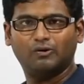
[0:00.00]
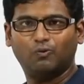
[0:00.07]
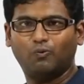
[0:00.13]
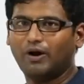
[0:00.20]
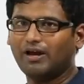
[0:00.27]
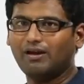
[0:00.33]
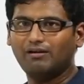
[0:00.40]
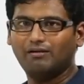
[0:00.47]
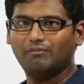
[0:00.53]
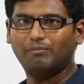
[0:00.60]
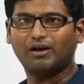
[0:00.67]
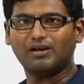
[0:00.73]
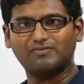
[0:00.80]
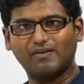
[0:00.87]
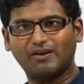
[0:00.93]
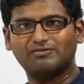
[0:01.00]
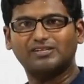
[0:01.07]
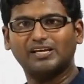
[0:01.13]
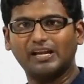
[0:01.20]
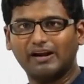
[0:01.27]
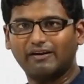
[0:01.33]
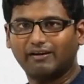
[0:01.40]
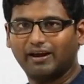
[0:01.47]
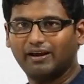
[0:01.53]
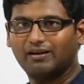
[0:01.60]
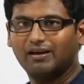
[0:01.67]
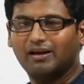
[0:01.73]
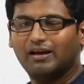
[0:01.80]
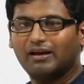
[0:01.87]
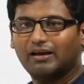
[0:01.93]
Why? Because we have seen it,
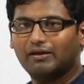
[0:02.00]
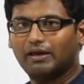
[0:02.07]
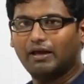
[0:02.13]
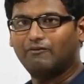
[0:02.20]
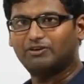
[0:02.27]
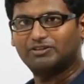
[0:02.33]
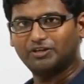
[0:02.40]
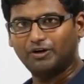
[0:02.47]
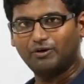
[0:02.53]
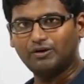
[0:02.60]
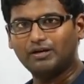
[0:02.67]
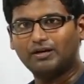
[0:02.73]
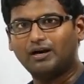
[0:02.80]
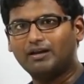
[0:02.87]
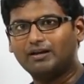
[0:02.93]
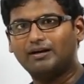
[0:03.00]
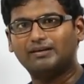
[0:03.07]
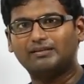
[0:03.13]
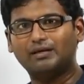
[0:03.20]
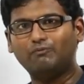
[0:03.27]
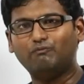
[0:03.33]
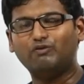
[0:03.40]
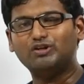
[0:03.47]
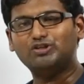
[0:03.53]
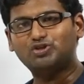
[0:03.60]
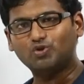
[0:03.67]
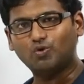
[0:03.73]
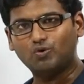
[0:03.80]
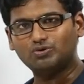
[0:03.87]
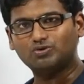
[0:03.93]
right? Our scheduling algorithm will
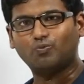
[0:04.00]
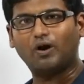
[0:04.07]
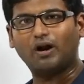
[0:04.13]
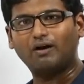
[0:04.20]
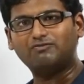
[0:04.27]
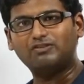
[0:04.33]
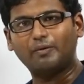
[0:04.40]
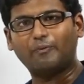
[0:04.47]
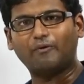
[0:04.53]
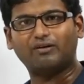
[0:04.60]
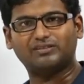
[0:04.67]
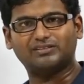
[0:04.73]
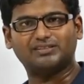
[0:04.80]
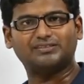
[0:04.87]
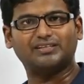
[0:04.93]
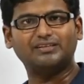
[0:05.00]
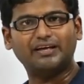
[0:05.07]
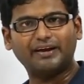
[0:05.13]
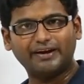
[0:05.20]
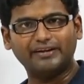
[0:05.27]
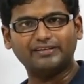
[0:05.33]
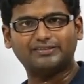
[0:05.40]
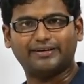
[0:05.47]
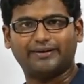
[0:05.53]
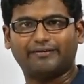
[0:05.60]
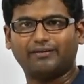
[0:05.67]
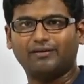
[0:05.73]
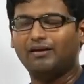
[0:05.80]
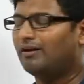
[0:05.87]
choose one of the processes in the ready state.